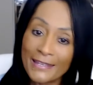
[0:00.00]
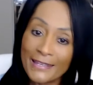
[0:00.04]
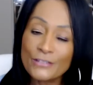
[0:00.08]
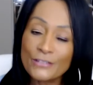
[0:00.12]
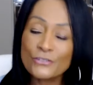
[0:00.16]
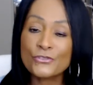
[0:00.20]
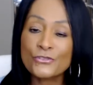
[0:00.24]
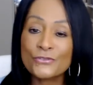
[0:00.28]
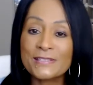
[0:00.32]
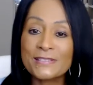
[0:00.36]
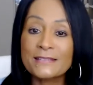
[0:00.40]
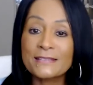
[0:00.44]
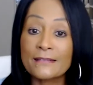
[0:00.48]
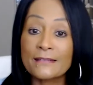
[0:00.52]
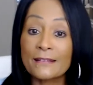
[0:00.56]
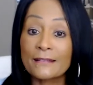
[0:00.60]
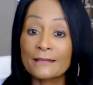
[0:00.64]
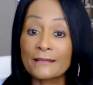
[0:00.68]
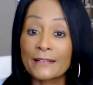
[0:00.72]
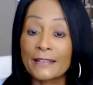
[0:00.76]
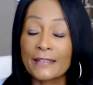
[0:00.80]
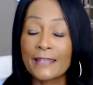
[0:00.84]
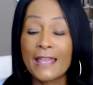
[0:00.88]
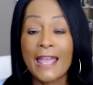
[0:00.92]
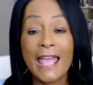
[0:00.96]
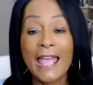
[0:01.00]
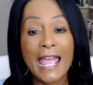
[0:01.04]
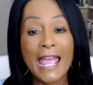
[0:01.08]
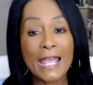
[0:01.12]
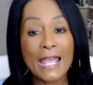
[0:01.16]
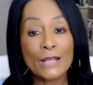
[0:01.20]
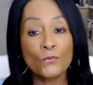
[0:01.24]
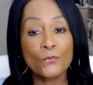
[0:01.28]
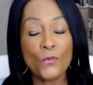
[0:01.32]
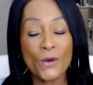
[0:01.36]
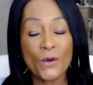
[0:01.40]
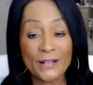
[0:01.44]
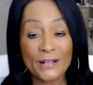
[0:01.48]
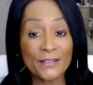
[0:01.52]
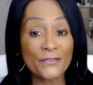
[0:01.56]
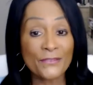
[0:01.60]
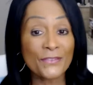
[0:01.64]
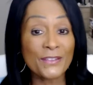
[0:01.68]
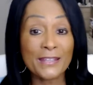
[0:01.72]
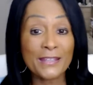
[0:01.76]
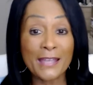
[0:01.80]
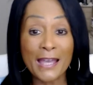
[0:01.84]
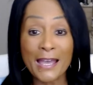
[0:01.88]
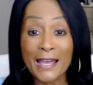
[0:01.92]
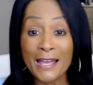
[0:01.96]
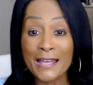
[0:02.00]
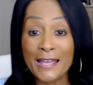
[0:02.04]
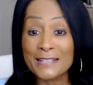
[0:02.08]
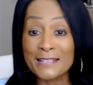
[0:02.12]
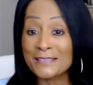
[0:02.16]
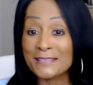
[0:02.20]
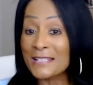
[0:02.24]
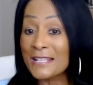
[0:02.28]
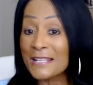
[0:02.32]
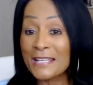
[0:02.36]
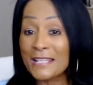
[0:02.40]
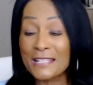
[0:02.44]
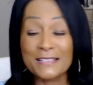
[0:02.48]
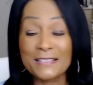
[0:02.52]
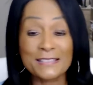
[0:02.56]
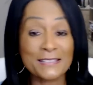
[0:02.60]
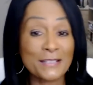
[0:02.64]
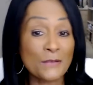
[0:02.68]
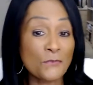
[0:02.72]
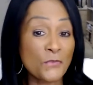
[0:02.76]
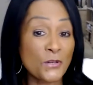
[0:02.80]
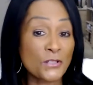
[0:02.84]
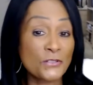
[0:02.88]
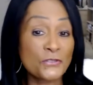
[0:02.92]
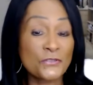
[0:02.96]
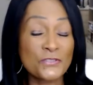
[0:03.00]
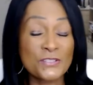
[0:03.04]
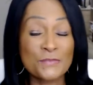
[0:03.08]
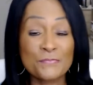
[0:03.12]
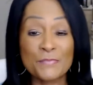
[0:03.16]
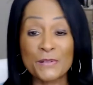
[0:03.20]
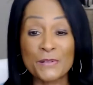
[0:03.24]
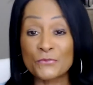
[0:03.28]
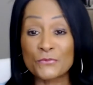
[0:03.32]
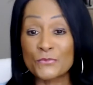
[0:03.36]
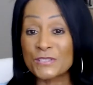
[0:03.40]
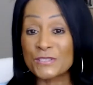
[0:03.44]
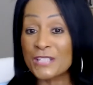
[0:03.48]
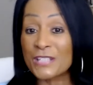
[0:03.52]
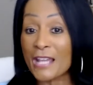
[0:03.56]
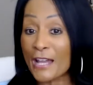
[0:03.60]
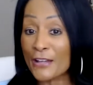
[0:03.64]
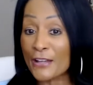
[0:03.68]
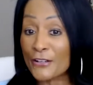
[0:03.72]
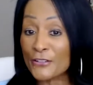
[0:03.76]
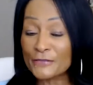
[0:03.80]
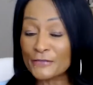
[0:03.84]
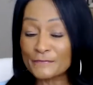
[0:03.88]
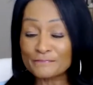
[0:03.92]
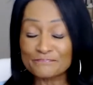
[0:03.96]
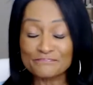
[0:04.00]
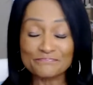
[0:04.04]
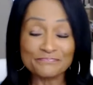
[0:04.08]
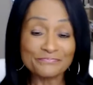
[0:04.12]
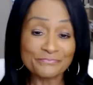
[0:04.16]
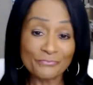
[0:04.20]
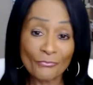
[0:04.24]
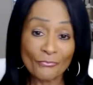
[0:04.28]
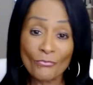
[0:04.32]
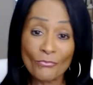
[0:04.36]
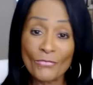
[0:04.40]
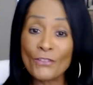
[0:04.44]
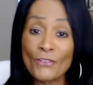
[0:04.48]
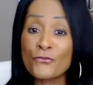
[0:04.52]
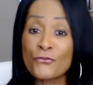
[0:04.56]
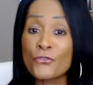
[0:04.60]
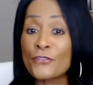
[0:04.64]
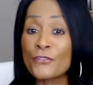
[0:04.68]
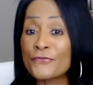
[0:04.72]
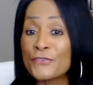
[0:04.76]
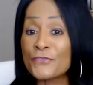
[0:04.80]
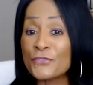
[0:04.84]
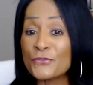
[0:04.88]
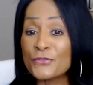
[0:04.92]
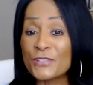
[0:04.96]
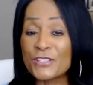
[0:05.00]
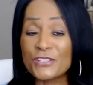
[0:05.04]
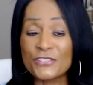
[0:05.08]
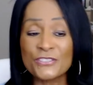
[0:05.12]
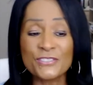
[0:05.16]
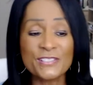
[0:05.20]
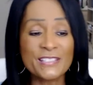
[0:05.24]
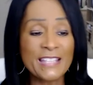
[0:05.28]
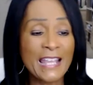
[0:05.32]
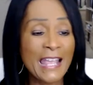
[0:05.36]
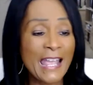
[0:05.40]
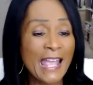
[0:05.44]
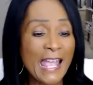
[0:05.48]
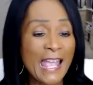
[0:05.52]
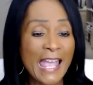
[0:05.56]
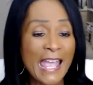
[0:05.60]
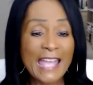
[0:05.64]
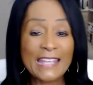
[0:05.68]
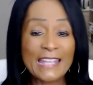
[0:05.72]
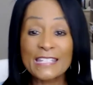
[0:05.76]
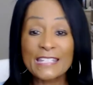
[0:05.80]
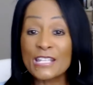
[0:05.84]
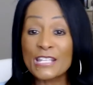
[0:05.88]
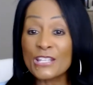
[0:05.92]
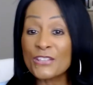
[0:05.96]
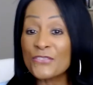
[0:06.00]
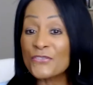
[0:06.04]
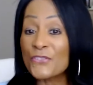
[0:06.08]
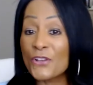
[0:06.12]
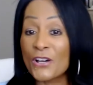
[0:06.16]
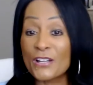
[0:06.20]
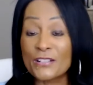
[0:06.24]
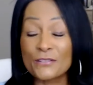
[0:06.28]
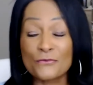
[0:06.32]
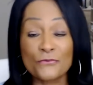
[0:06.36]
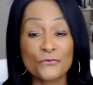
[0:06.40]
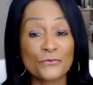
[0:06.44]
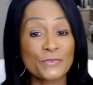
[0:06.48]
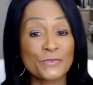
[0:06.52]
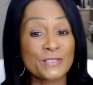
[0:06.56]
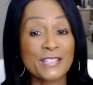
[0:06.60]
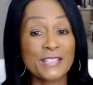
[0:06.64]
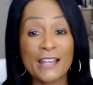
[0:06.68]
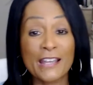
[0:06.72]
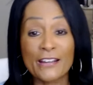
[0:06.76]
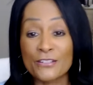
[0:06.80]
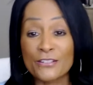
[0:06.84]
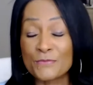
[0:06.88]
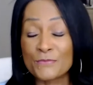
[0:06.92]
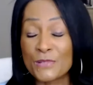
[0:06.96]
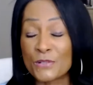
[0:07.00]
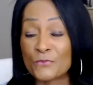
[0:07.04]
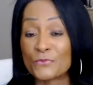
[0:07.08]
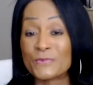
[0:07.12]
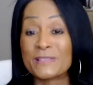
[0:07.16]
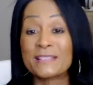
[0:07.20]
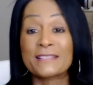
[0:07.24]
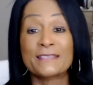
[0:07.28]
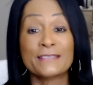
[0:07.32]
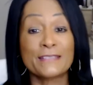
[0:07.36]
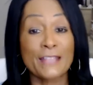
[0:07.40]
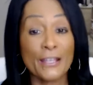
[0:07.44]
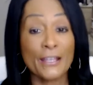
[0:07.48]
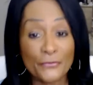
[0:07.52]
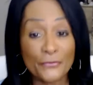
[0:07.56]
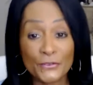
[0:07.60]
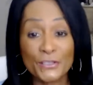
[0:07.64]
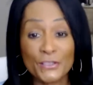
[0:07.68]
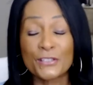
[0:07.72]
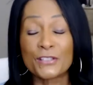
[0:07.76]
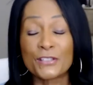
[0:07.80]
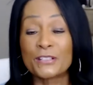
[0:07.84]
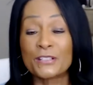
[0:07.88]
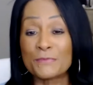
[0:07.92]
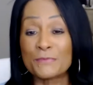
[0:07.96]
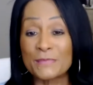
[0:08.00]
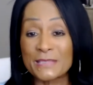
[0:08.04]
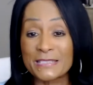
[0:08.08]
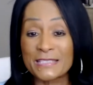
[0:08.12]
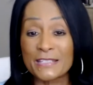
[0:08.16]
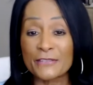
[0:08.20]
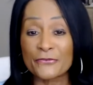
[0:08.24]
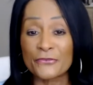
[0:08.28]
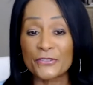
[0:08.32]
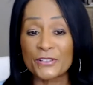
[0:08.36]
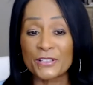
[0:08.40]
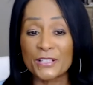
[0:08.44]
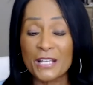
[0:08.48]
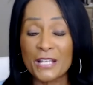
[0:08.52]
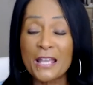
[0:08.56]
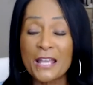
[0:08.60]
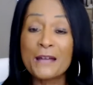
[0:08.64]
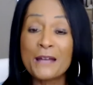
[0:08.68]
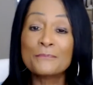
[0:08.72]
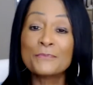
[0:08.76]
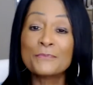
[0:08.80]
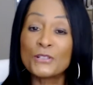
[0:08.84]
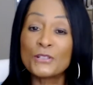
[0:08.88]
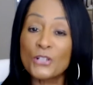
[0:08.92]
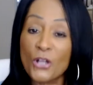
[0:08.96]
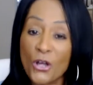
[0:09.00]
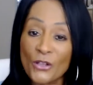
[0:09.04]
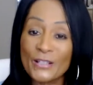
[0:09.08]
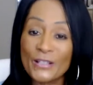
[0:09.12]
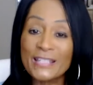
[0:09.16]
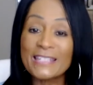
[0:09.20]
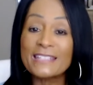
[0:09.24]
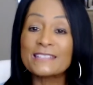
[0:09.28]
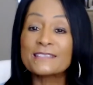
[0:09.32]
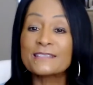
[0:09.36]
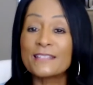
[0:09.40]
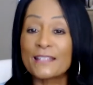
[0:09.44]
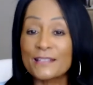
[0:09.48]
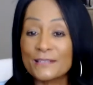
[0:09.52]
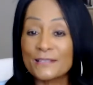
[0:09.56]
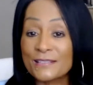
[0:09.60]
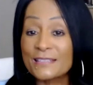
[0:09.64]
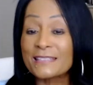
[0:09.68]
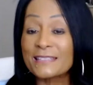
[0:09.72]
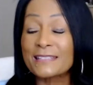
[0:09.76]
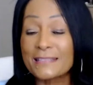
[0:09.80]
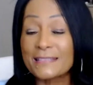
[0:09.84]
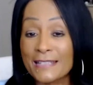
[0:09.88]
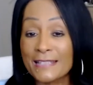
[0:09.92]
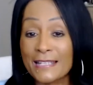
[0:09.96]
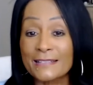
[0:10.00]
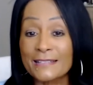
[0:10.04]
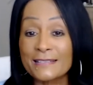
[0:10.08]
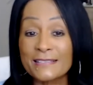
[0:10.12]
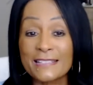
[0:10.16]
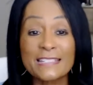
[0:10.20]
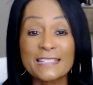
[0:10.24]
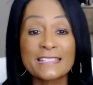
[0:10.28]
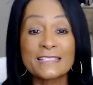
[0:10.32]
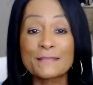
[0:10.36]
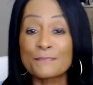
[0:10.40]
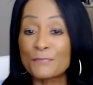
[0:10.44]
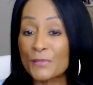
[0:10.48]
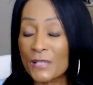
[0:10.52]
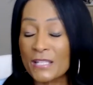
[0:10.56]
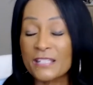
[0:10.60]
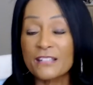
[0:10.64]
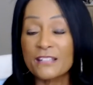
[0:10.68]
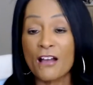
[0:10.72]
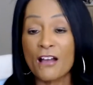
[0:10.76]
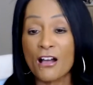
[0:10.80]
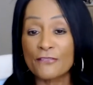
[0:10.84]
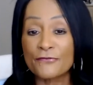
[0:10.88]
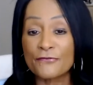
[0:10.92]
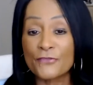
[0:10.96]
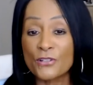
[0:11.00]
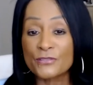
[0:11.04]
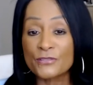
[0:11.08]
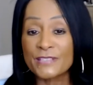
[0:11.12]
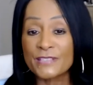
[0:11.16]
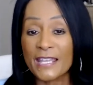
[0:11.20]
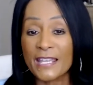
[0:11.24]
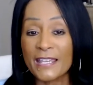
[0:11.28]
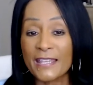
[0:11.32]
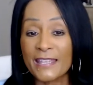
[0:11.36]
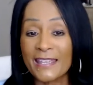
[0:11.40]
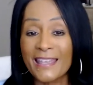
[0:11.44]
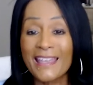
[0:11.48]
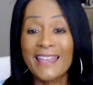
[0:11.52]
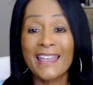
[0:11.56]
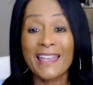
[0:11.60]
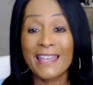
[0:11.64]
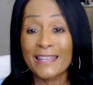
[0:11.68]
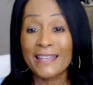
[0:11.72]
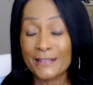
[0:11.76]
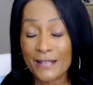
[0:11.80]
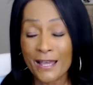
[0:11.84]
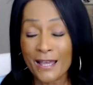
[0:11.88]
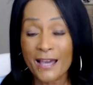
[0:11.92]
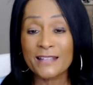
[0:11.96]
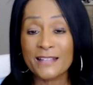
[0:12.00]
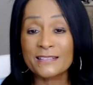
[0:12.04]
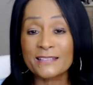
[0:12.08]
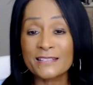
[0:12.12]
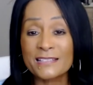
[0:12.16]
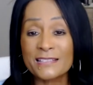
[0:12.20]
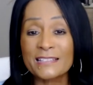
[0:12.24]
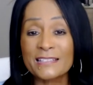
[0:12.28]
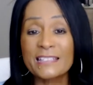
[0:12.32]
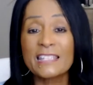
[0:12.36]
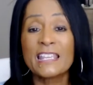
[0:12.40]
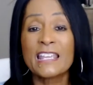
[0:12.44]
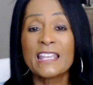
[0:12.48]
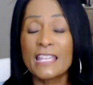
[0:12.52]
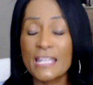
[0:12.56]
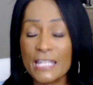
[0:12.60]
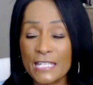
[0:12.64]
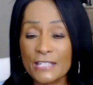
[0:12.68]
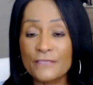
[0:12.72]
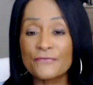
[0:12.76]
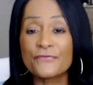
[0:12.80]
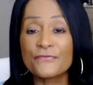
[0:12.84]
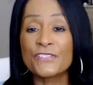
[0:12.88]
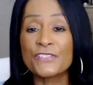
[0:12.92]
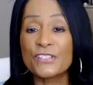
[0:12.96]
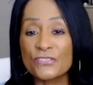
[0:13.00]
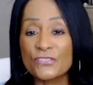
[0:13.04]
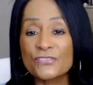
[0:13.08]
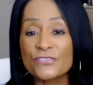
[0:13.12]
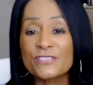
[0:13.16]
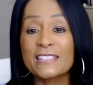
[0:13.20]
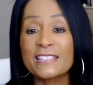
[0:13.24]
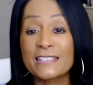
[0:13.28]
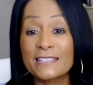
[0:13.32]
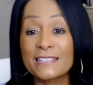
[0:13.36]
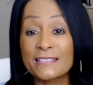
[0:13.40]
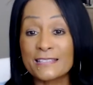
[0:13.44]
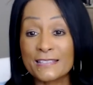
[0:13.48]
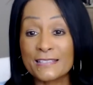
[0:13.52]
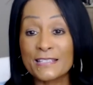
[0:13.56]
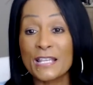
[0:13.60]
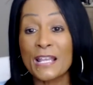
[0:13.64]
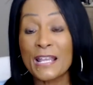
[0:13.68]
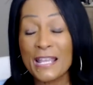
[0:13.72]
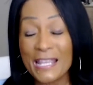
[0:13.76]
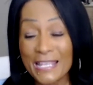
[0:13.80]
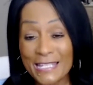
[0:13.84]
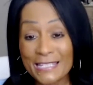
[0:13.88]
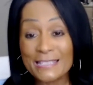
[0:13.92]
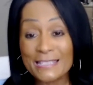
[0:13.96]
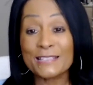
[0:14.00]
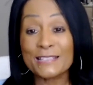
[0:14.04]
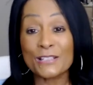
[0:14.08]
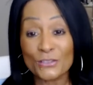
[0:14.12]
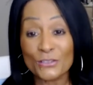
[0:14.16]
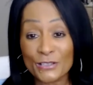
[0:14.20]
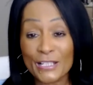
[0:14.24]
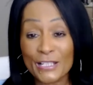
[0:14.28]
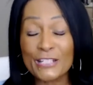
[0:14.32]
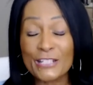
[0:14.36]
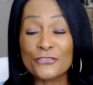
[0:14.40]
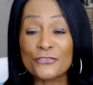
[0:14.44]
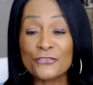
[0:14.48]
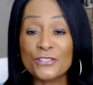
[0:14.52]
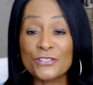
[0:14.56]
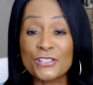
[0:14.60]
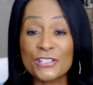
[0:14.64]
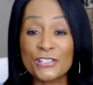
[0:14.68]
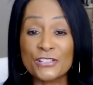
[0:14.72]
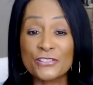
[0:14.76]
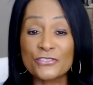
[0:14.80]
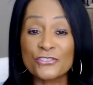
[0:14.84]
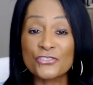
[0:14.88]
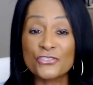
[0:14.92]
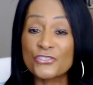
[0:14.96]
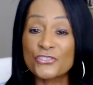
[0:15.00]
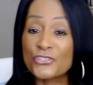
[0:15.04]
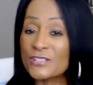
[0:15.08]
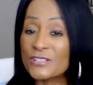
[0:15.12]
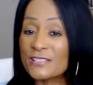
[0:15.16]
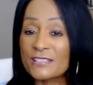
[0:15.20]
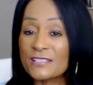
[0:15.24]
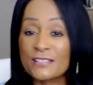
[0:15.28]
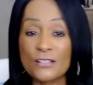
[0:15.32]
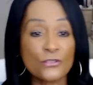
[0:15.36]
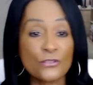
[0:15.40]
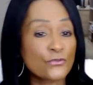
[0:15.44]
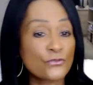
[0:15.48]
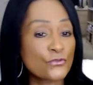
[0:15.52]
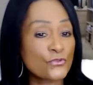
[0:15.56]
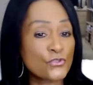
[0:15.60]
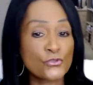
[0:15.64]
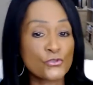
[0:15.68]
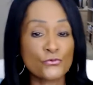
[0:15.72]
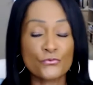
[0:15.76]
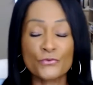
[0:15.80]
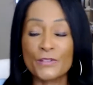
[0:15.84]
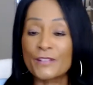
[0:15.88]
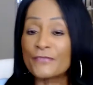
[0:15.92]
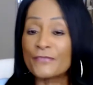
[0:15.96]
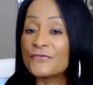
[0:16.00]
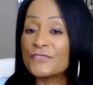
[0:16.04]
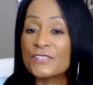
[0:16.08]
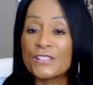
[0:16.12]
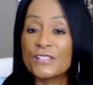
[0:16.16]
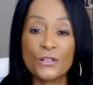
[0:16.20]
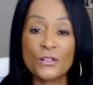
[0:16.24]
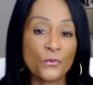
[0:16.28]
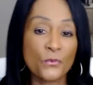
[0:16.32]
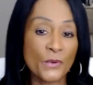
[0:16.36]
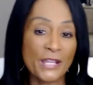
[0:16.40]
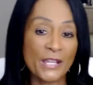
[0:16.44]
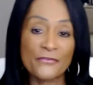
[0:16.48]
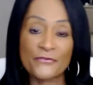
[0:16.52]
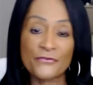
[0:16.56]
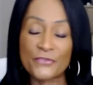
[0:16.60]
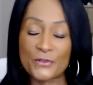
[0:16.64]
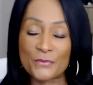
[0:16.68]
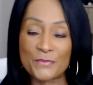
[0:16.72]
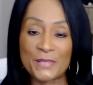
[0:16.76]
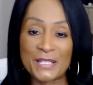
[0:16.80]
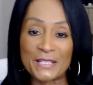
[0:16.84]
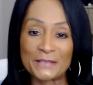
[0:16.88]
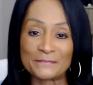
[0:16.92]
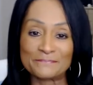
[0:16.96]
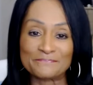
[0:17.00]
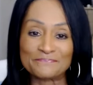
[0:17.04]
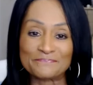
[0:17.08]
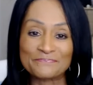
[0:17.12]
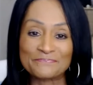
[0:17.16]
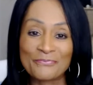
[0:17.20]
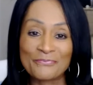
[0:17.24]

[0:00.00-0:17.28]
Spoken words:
Interestingly, and one of the guys is someone who's been retired for a few years, and he thought retirement was definitely going to be different. But all he does, he says, is play golf all day. And honestly, he feels his later years just drifting away from him.